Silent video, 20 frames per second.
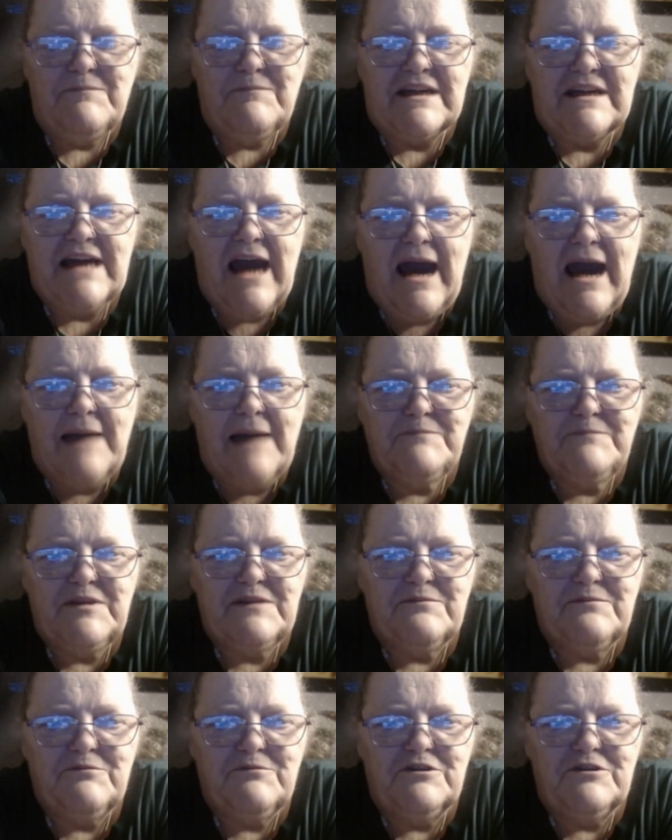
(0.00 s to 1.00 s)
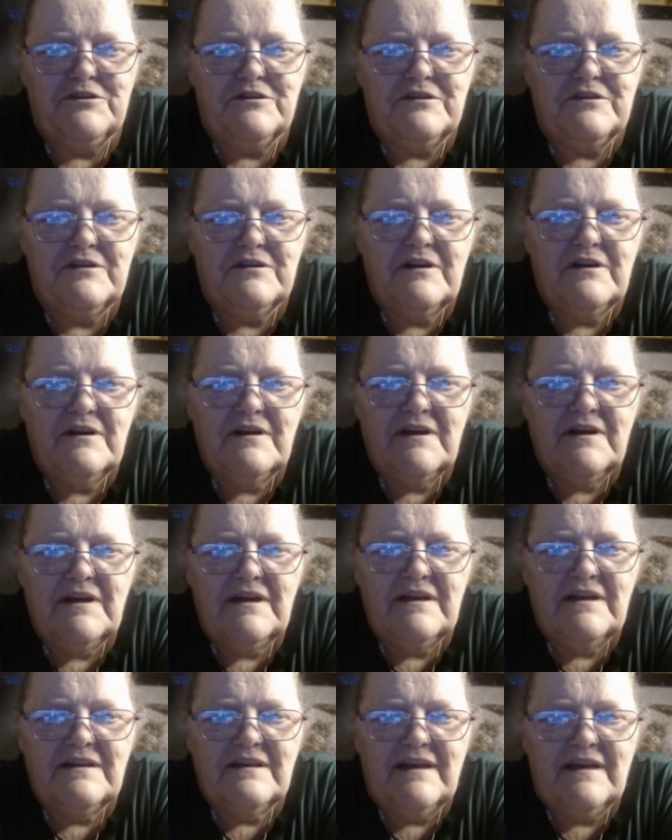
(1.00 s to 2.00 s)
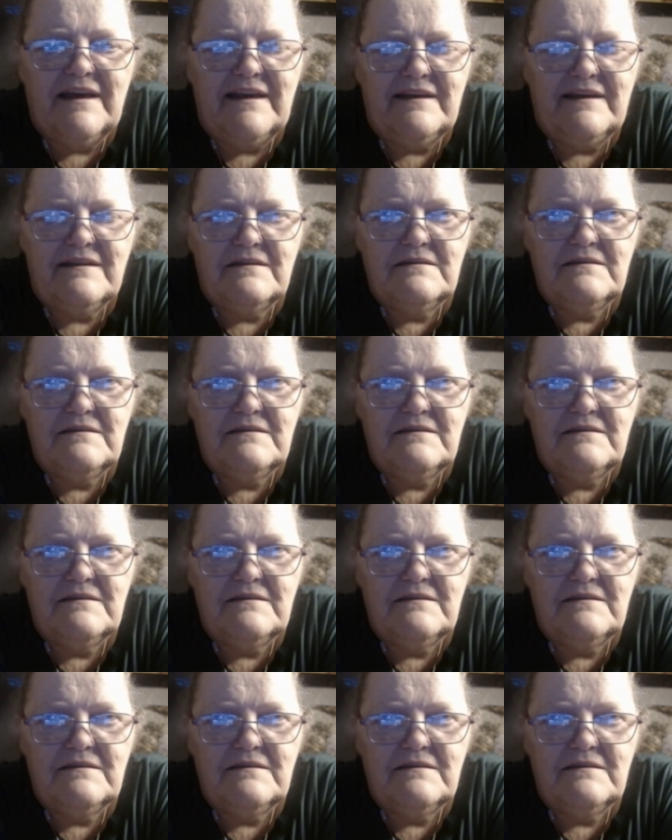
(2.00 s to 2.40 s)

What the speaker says: the cops were like